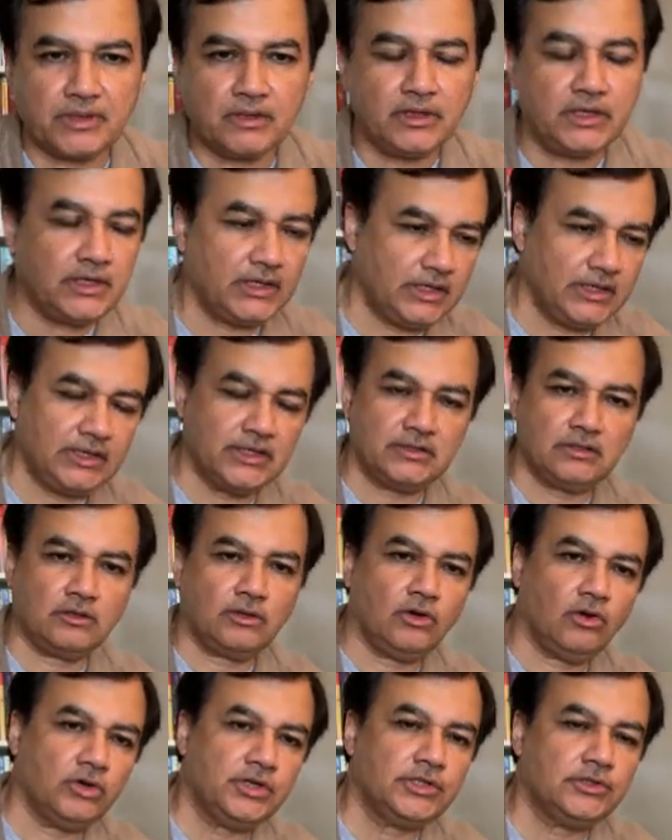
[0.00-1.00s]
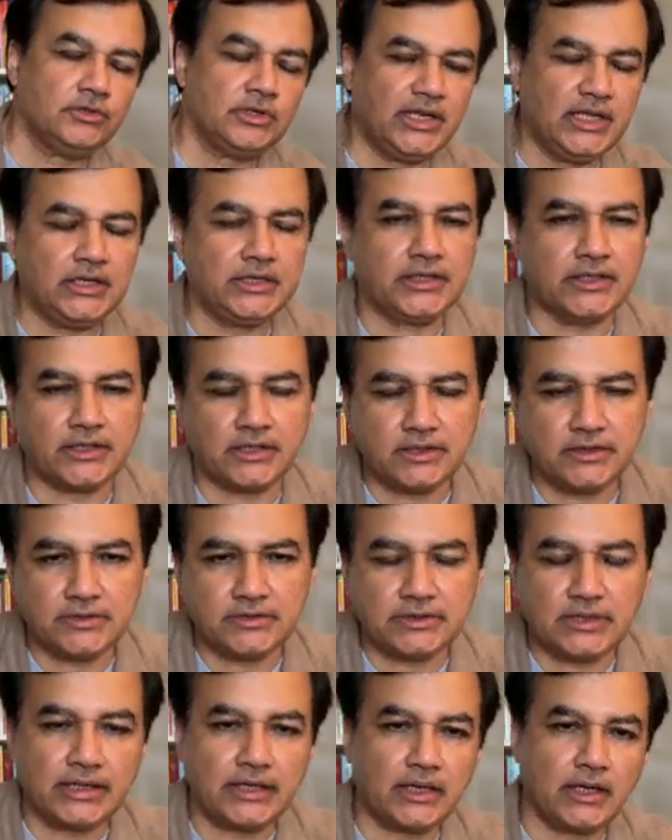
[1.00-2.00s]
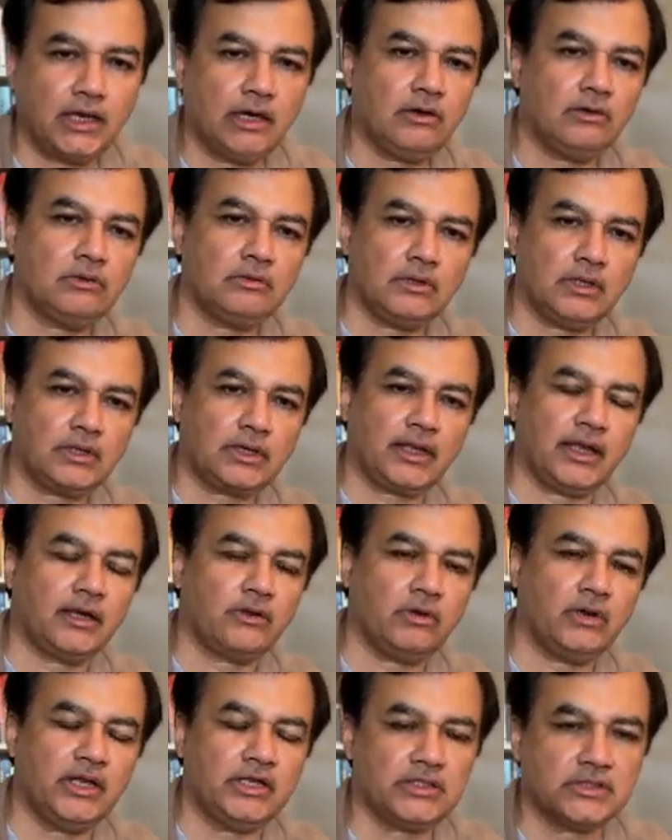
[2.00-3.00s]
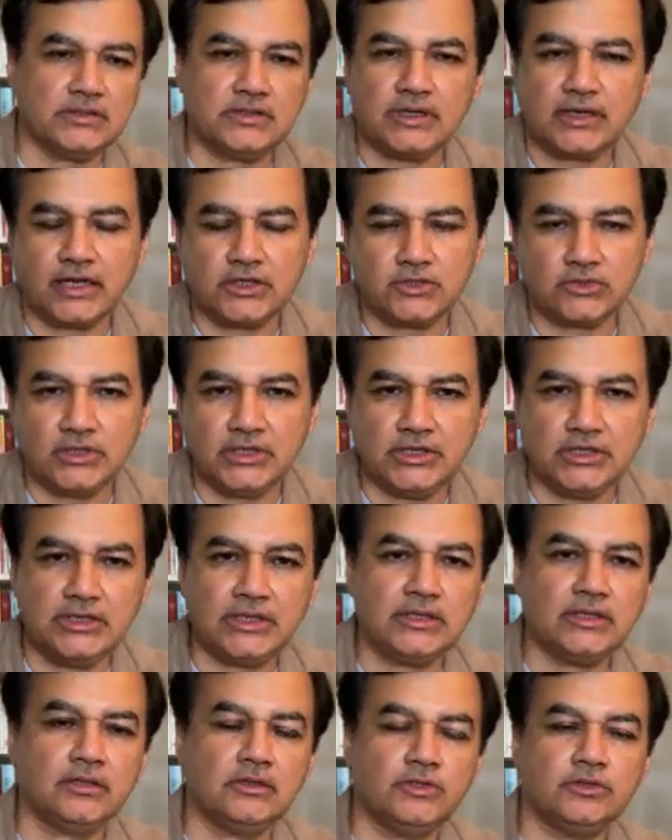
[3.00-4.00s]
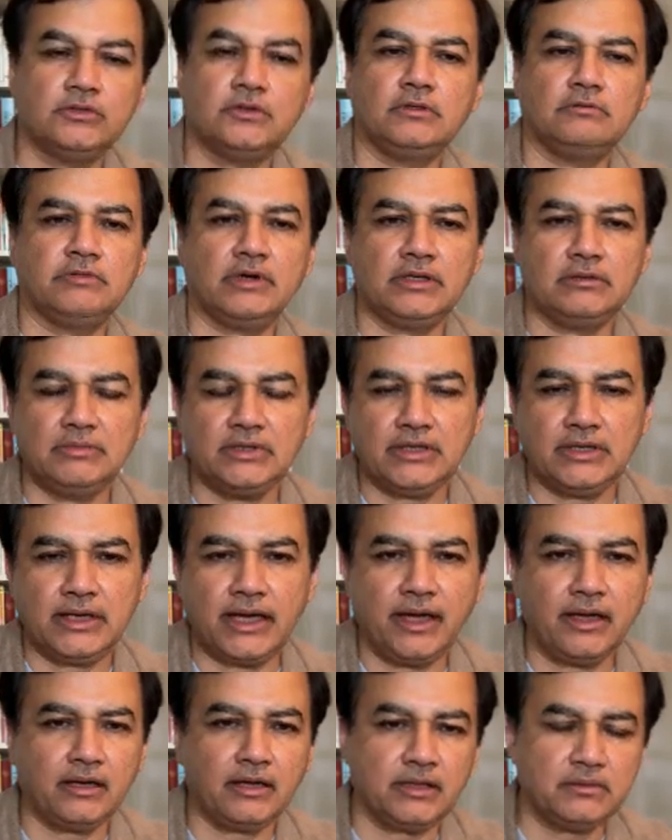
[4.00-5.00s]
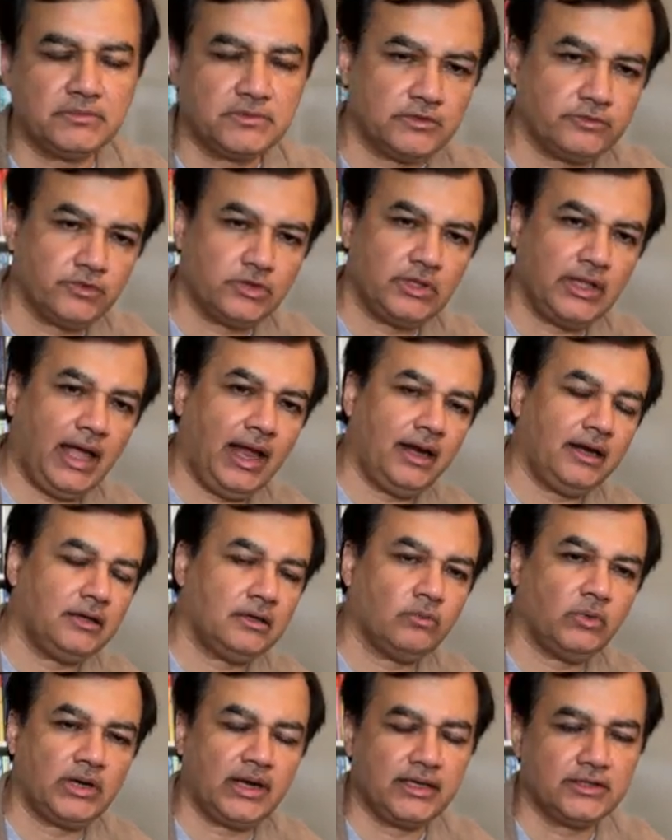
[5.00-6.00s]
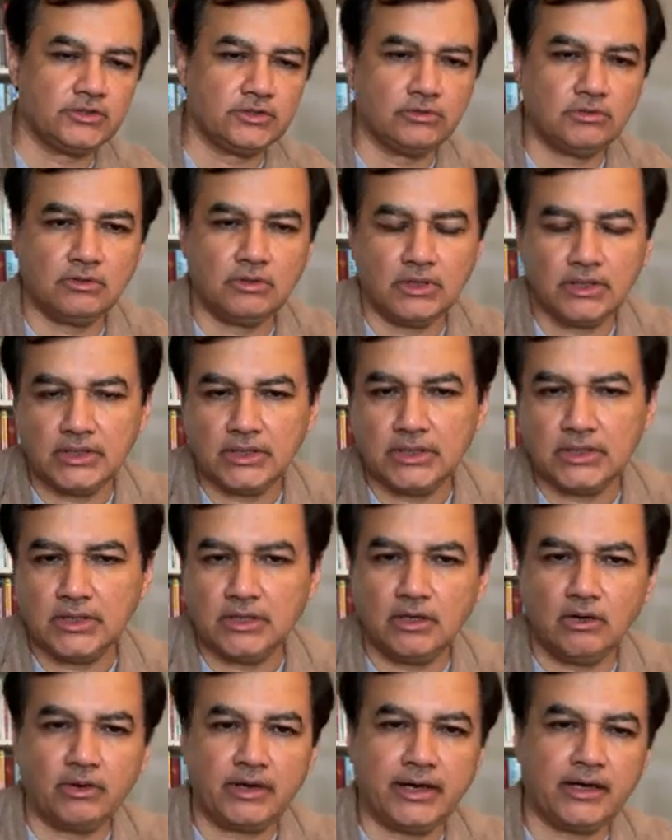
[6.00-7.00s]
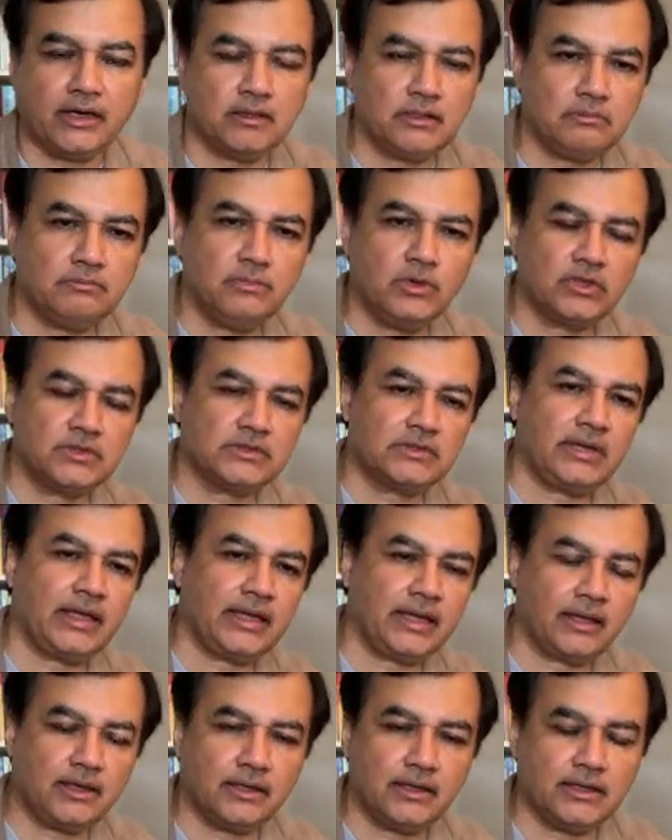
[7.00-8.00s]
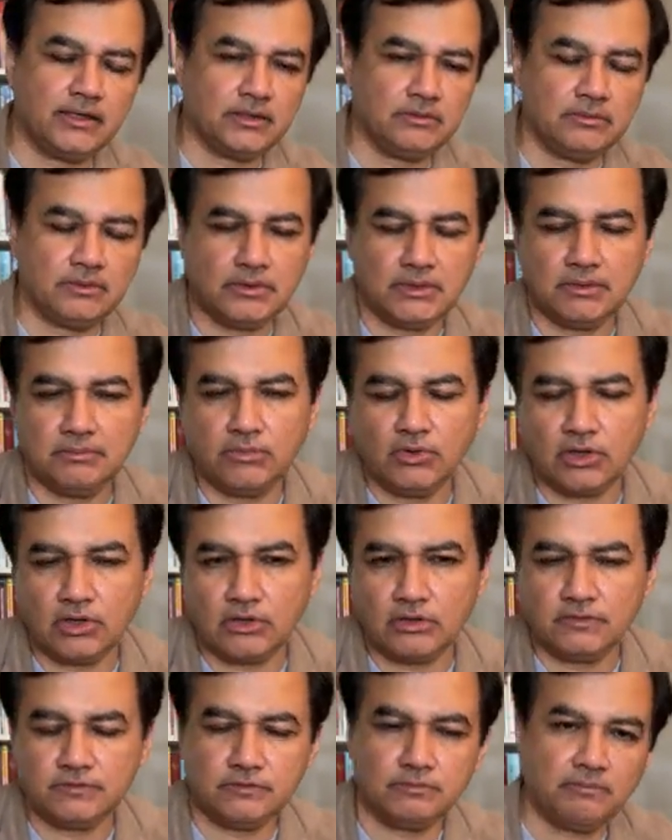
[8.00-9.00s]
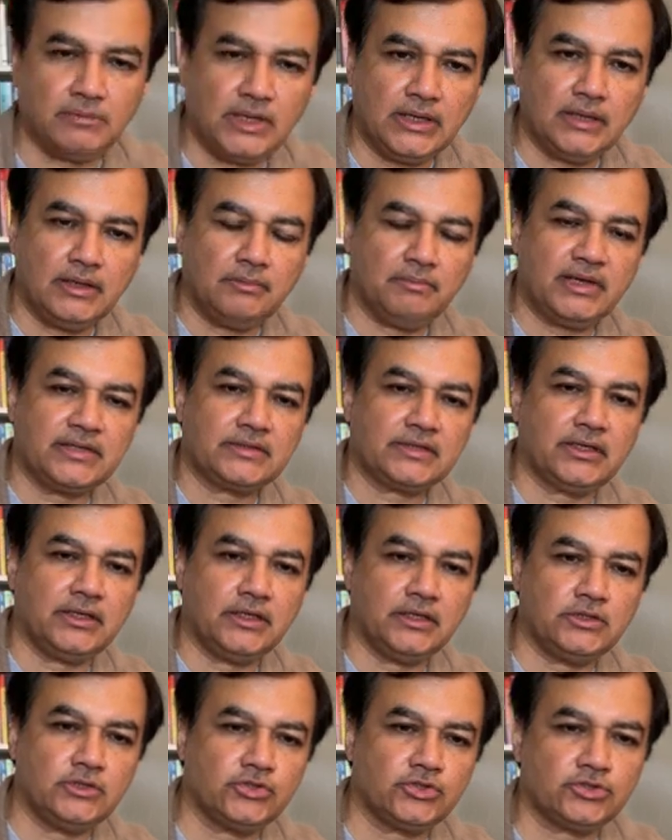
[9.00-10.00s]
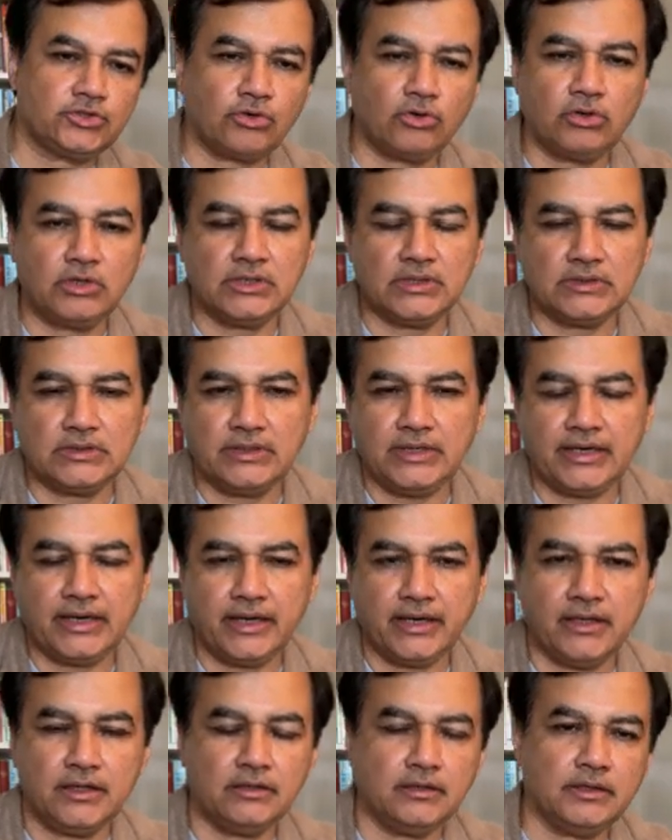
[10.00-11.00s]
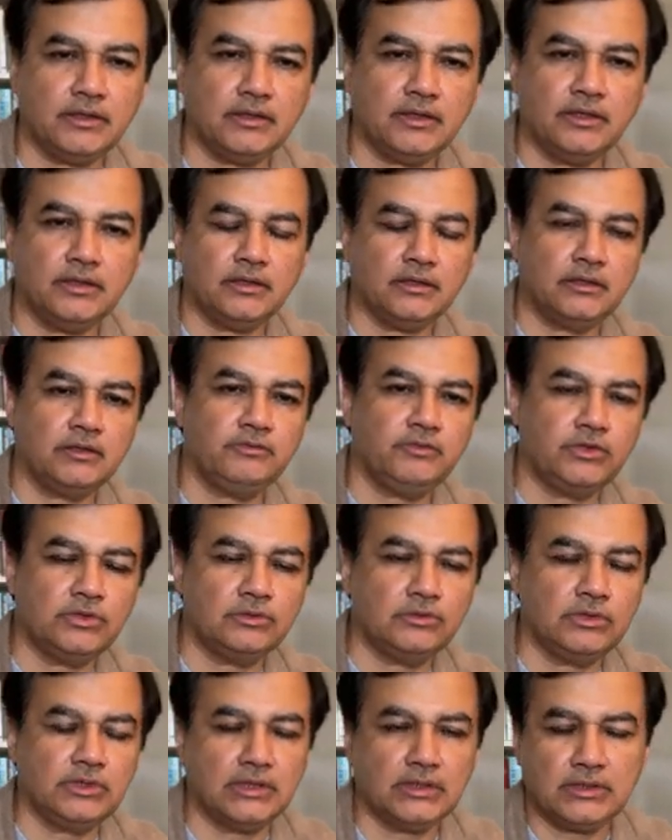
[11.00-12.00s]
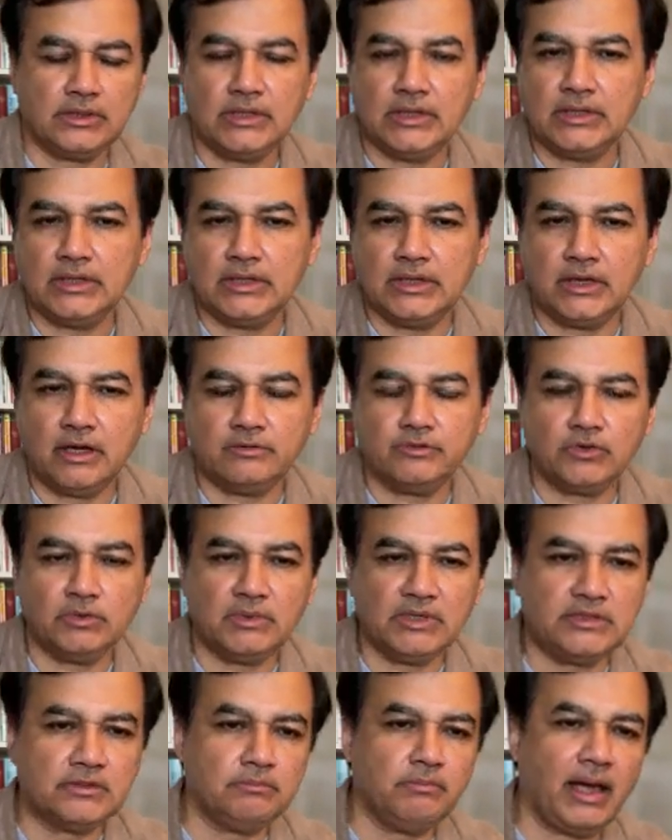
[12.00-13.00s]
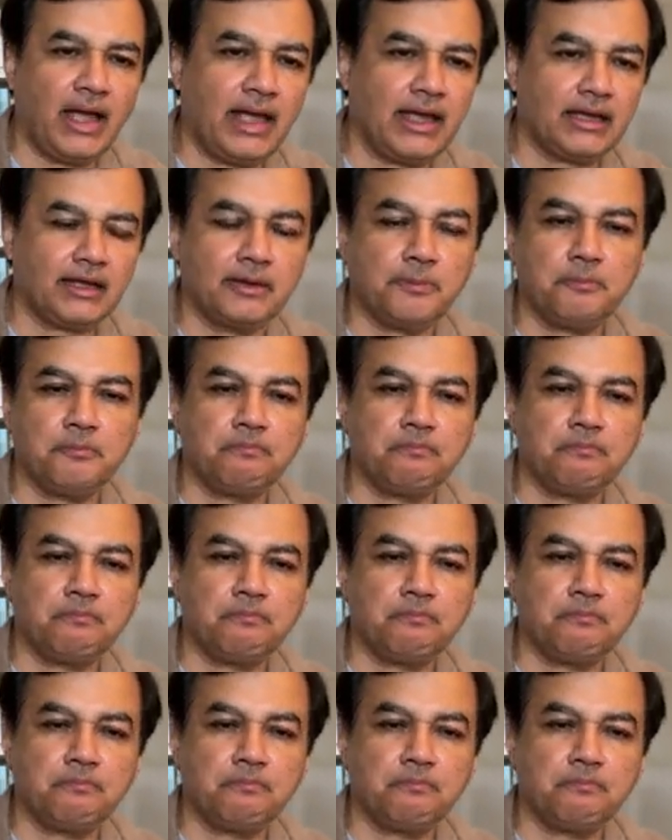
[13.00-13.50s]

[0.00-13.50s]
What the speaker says: He doesn't go into details like how the calculations are actually done using Feynman diagrams. For that, one has to look at other books like the book of Peskin and Schroeder that I reviewed a few months back,